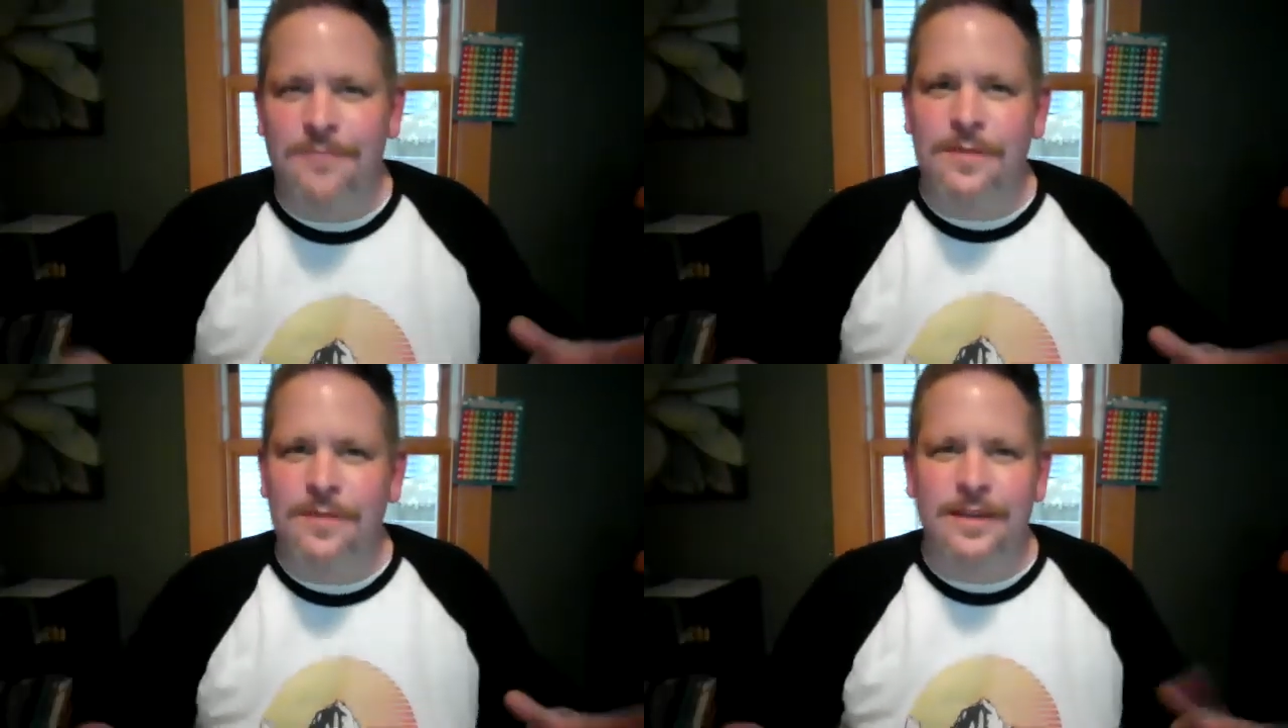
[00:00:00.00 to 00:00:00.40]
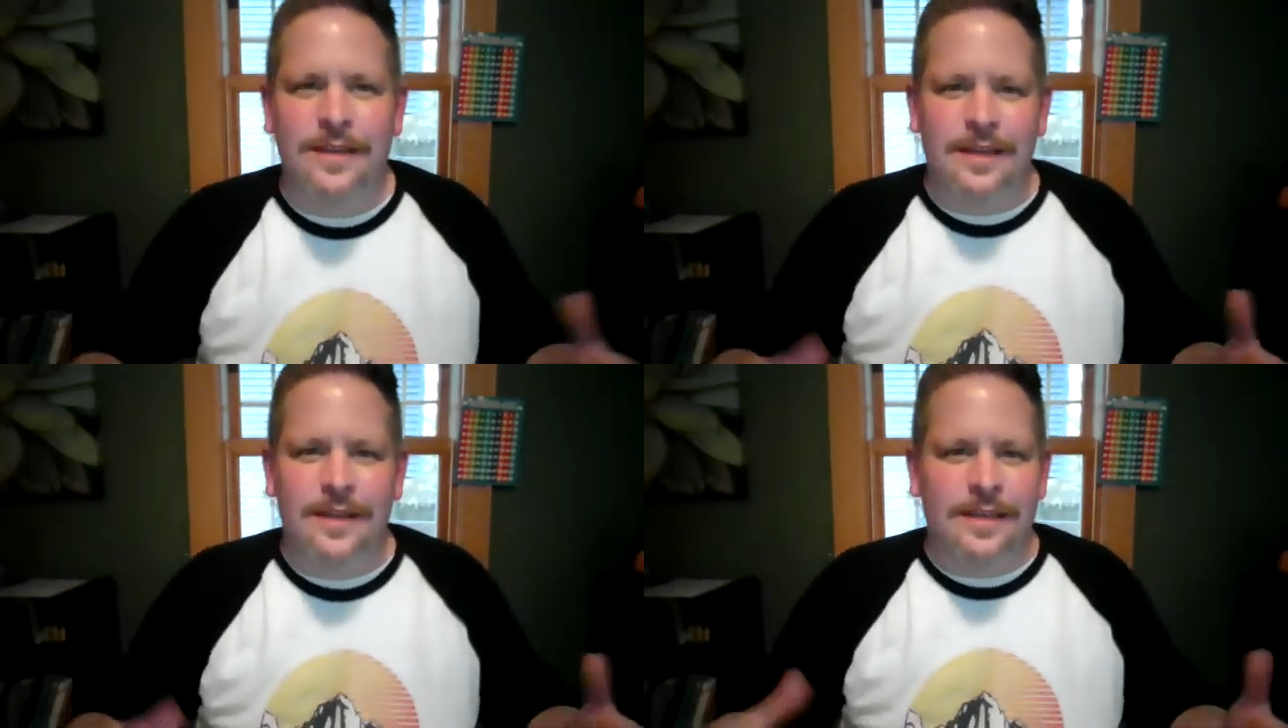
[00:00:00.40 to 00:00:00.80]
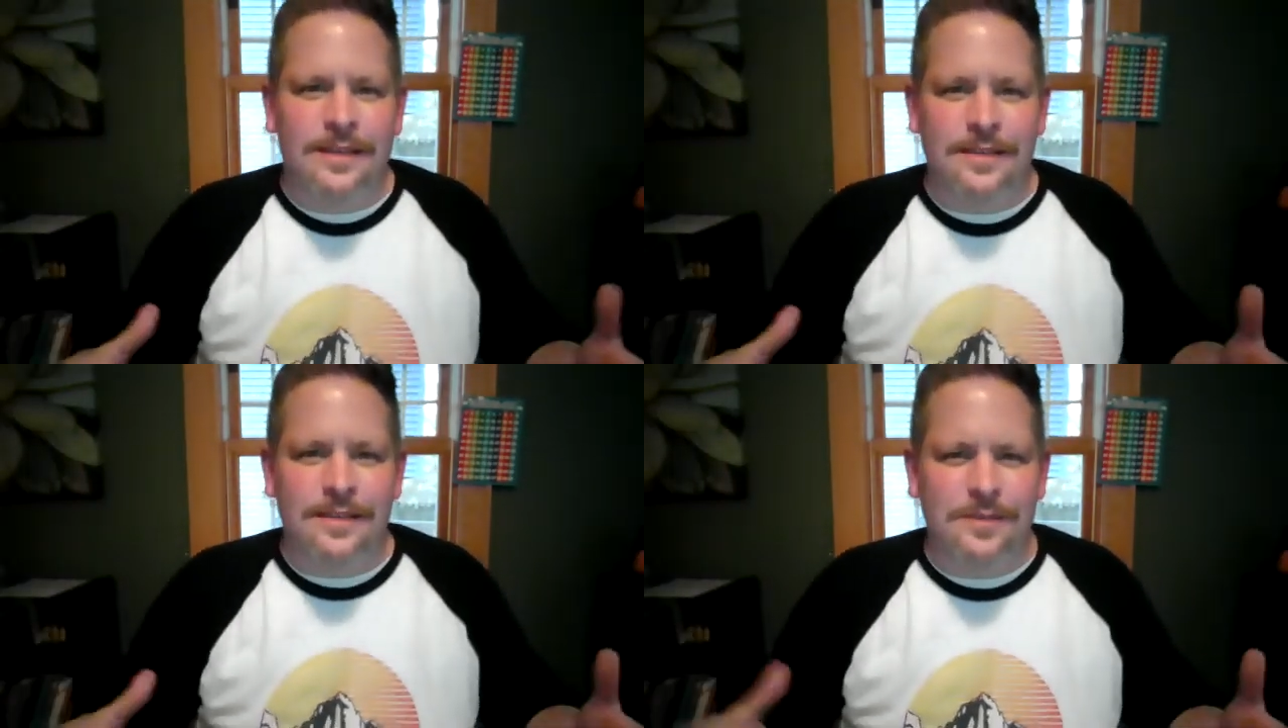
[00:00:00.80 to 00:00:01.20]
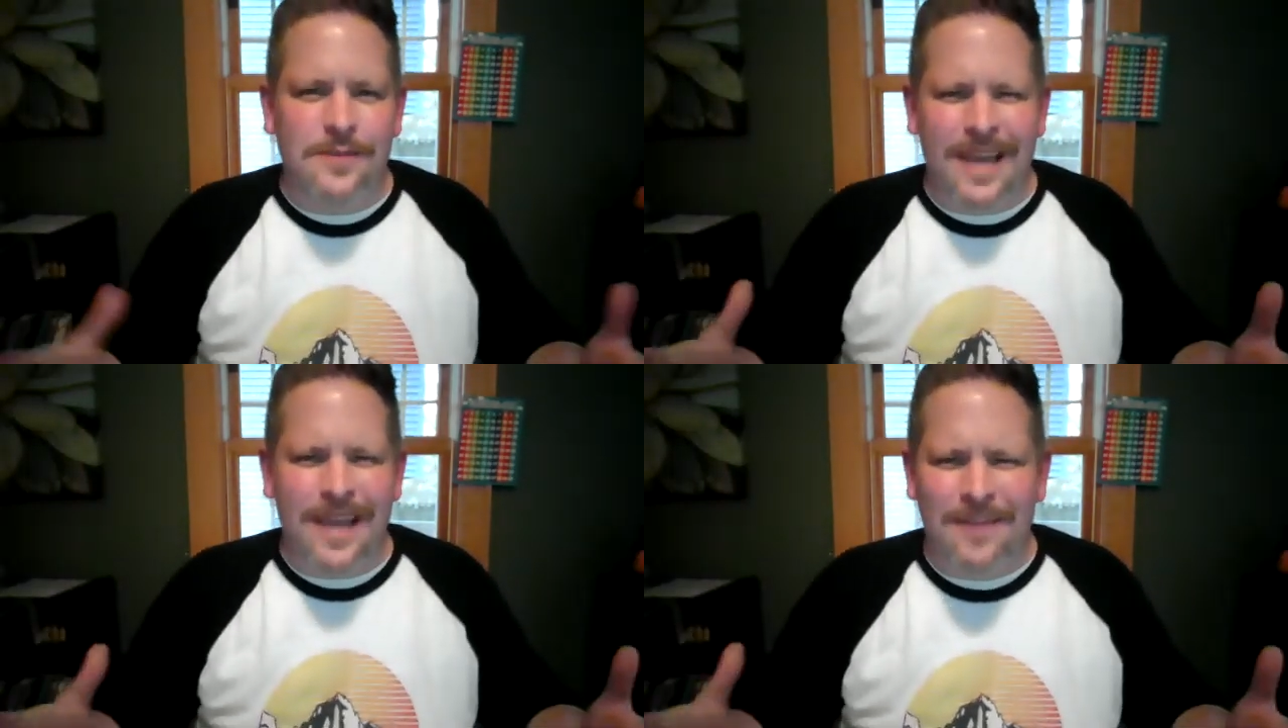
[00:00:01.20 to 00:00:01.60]
but you
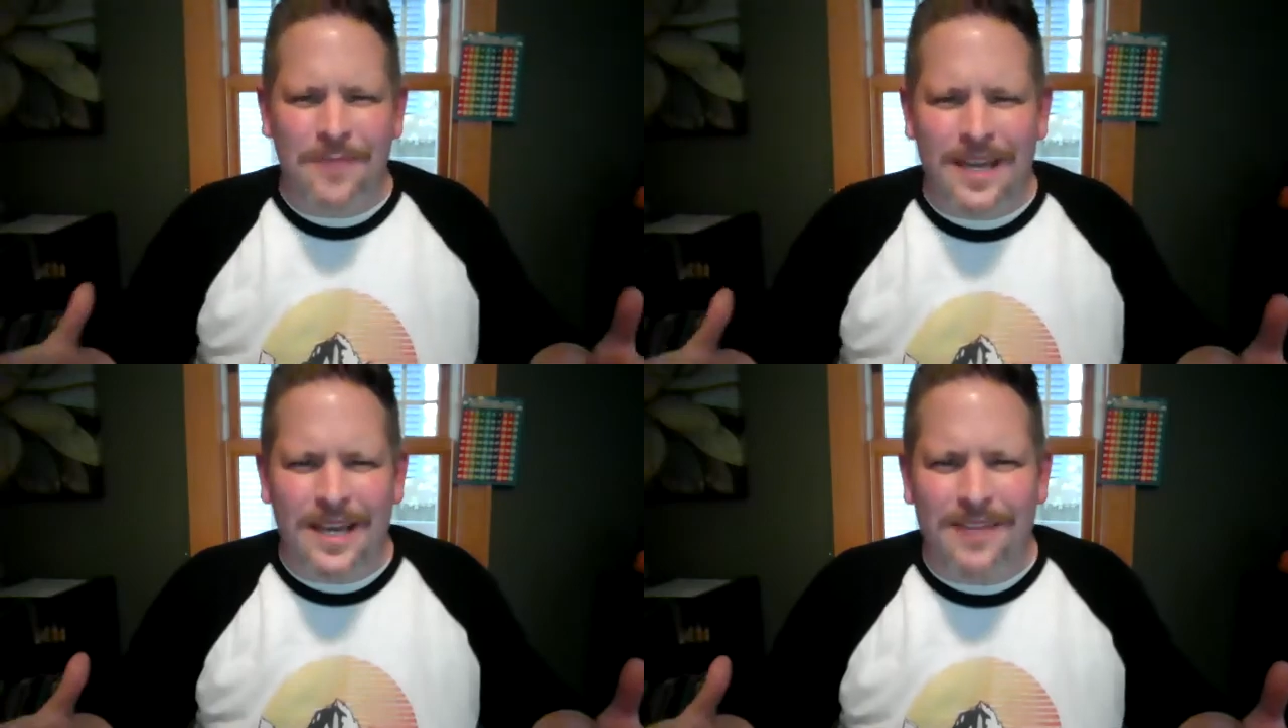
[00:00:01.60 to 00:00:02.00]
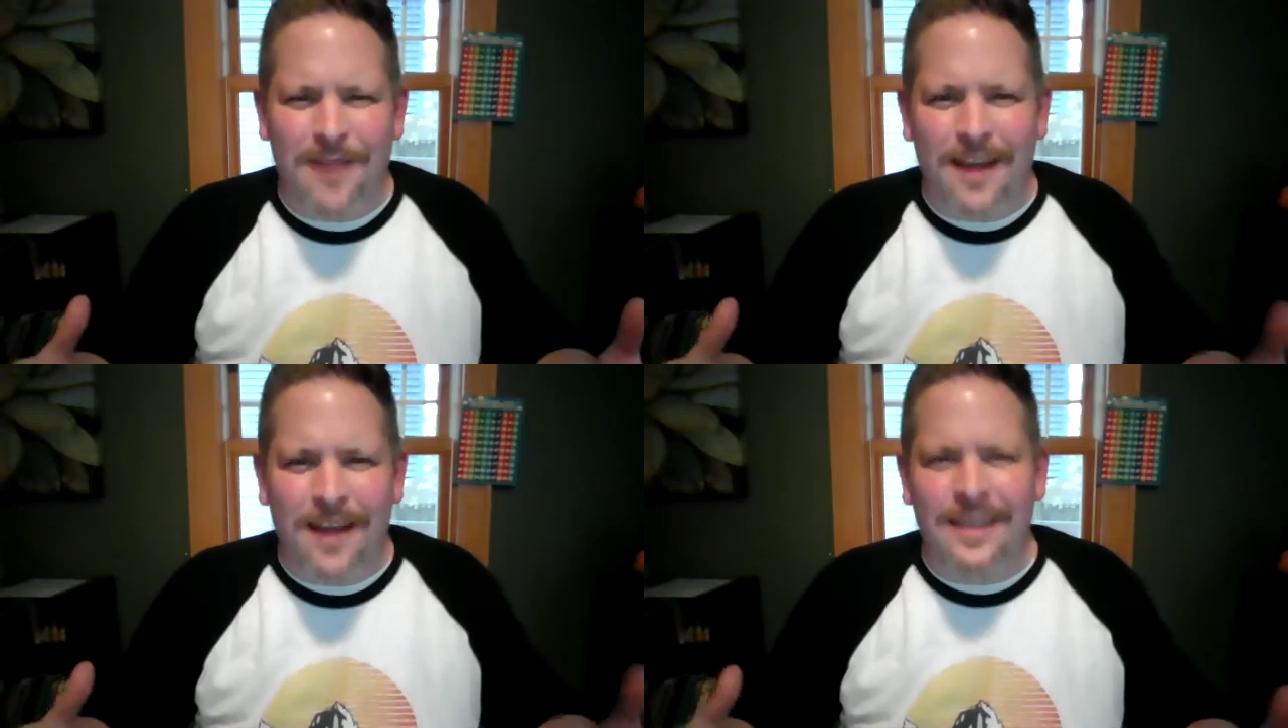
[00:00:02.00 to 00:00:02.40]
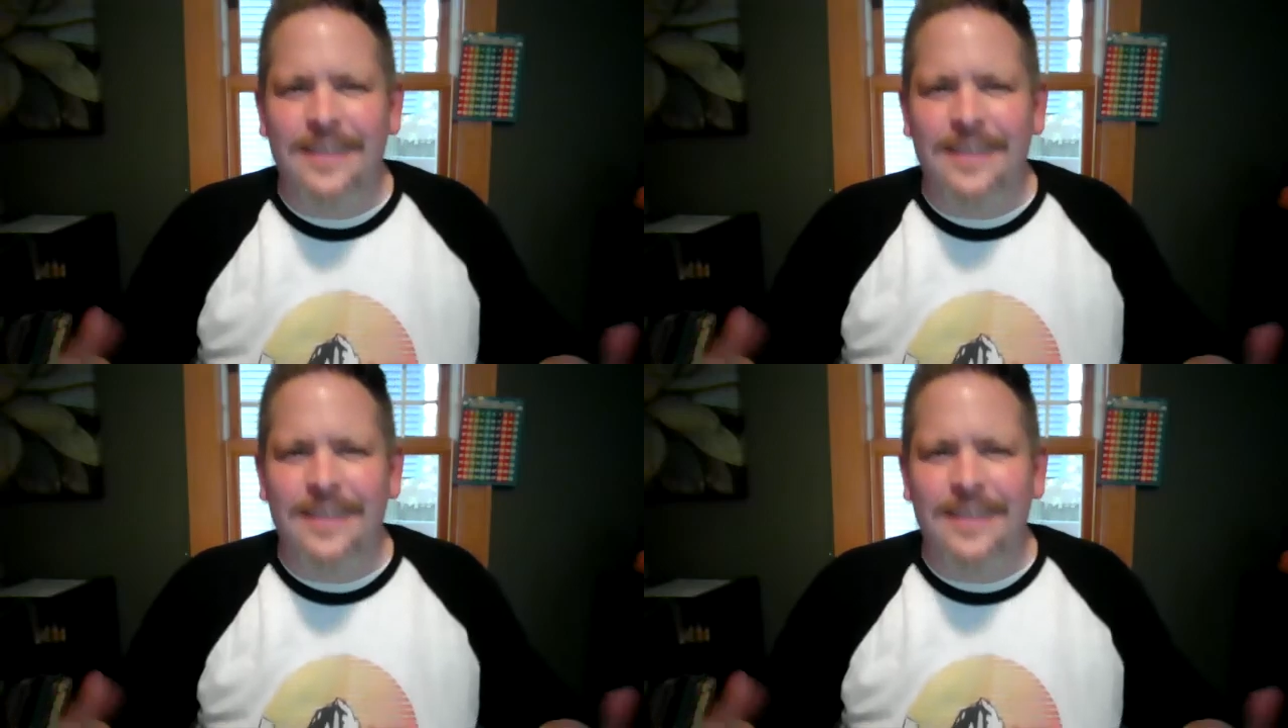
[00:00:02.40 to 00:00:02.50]
can't win, Rocky.